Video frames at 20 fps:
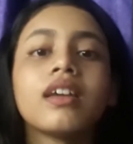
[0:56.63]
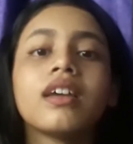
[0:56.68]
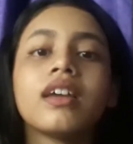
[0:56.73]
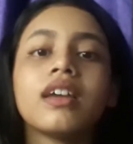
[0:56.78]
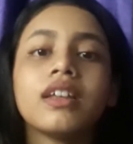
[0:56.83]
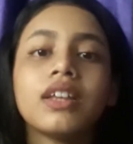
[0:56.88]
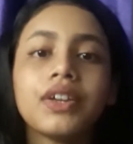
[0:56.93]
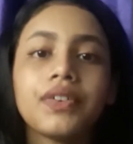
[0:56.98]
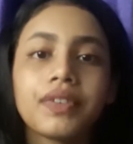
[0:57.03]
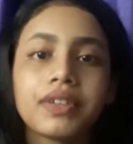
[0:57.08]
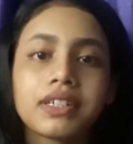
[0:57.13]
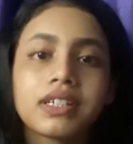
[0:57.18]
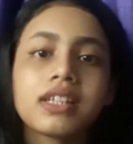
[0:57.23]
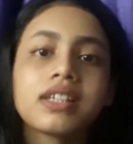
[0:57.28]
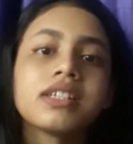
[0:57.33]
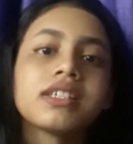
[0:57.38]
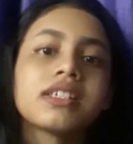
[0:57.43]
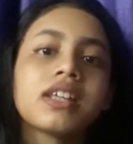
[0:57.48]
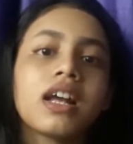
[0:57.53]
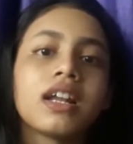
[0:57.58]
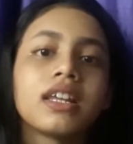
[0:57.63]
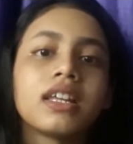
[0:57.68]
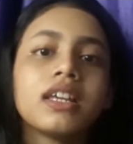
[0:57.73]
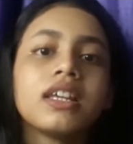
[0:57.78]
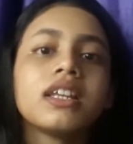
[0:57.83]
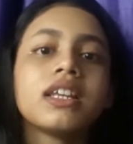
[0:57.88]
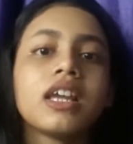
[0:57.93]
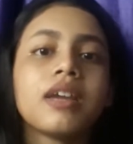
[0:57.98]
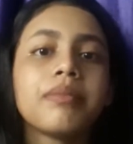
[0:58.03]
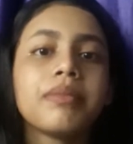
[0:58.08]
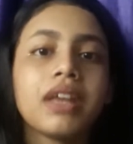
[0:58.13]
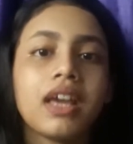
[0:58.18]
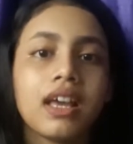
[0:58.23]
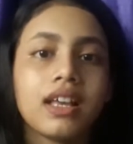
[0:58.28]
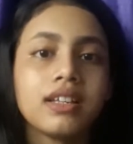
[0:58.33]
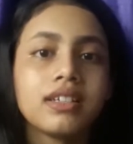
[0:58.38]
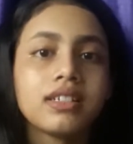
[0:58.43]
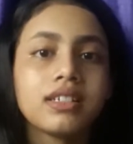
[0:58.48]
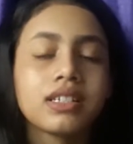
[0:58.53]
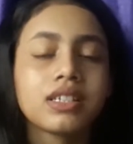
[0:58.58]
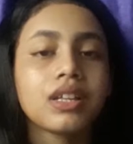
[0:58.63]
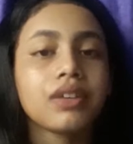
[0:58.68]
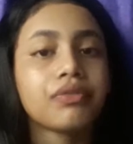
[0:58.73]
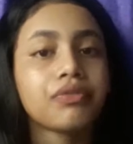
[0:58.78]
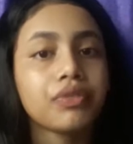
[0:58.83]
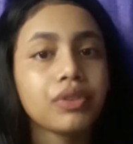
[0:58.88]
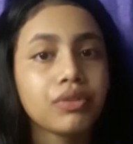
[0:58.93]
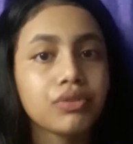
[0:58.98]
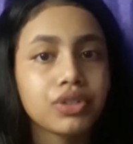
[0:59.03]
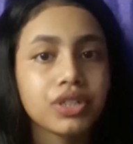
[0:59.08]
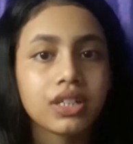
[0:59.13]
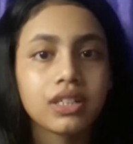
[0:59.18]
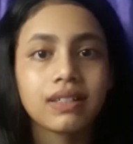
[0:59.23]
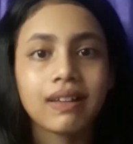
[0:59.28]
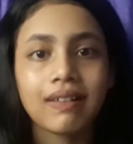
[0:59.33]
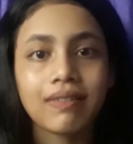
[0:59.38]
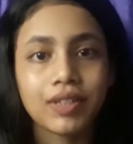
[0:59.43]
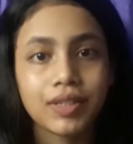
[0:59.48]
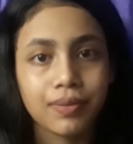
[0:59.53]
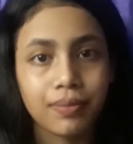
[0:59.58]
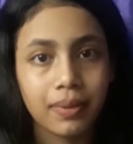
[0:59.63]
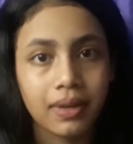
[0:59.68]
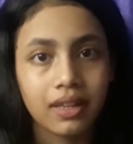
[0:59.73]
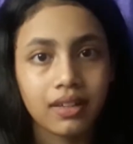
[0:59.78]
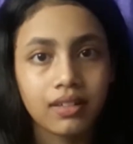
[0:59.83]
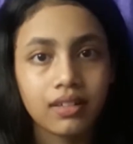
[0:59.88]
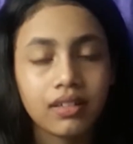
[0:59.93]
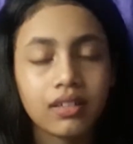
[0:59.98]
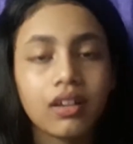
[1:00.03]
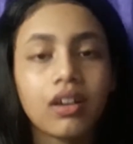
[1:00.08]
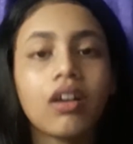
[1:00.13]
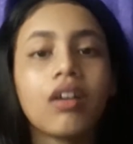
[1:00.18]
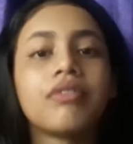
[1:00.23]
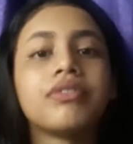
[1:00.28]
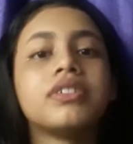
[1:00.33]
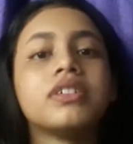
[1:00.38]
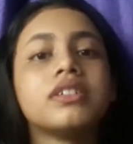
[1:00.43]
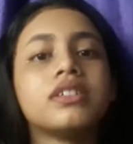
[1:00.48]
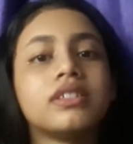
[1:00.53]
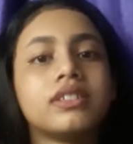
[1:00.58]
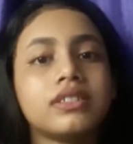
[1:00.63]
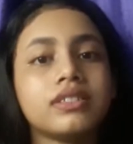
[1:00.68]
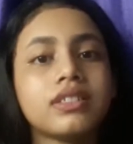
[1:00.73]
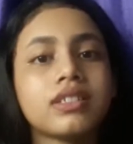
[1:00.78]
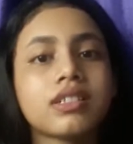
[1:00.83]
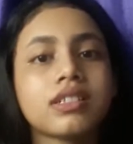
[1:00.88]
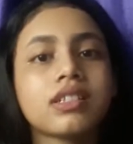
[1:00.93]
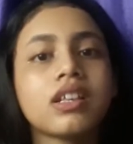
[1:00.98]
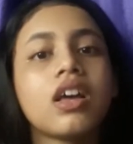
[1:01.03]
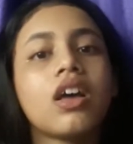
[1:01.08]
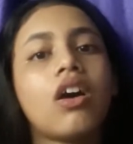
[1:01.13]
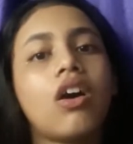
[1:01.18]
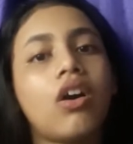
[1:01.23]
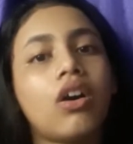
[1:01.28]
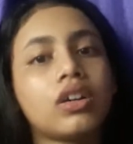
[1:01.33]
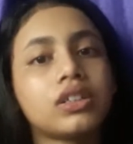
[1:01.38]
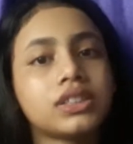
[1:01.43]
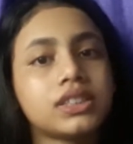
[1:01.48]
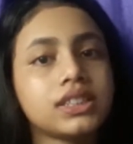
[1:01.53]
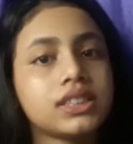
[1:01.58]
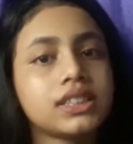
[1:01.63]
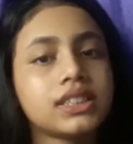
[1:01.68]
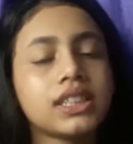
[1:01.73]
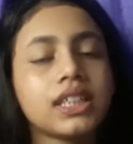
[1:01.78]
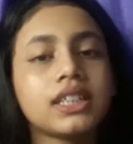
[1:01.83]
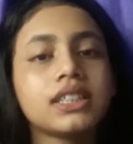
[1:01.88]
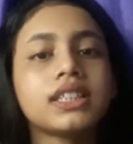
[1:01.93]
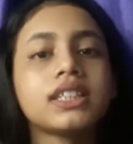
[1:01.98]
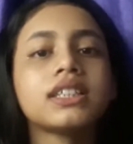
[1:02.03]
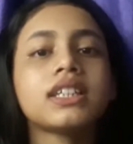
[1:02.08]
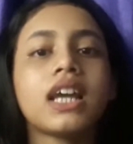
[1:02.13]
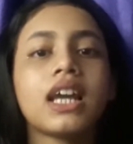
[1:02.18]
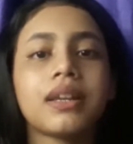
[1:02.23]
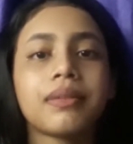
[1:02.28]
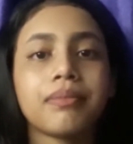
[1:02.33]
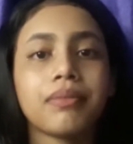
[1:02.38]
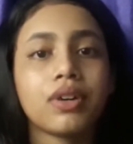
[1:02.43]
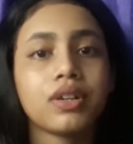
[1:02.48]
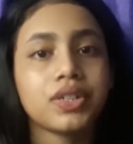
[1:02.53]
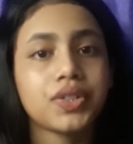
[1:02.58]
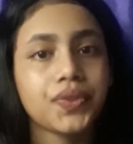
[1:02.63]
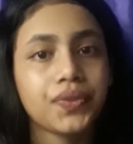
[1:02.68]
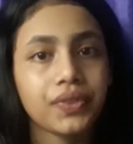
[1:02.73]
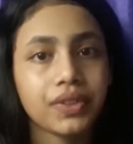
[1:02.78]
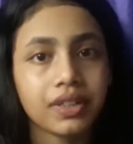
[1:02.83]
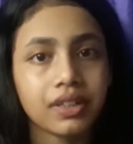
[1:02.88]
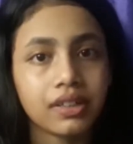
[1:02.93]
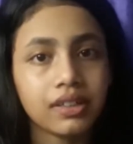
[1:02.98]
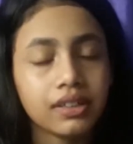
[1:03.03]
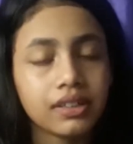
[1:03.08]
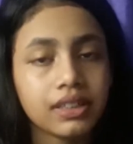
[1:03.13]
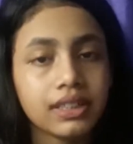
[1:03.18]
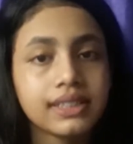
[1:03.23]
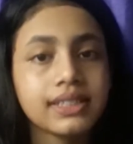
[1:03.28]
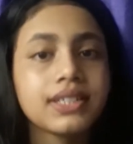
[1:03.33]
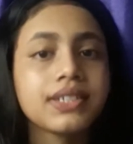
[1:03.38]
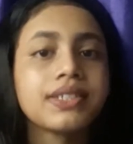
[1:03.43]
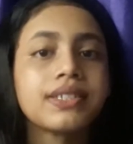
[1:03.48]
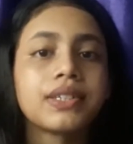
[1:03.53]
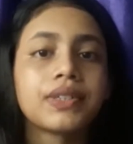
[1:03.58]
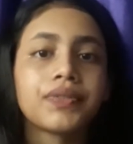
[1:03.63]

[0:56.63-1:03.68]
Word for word: In a recent study named as The Future Lifespan of the Earth's Oxygenated Atmosphere, it is